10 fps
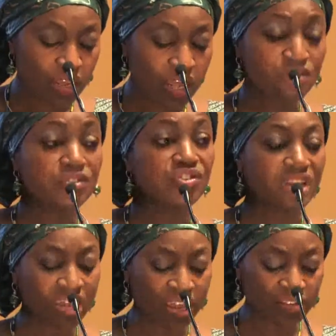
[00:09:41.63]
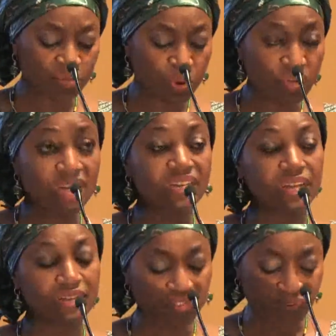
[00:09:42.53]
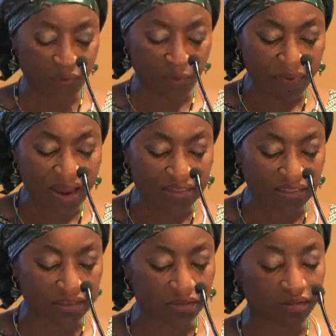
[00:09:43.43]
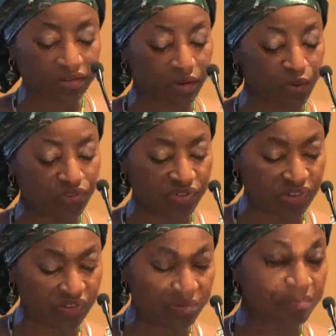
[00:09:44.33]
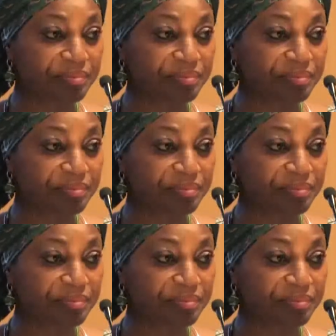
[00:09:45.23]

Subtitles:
and to share experiences through practical solutions.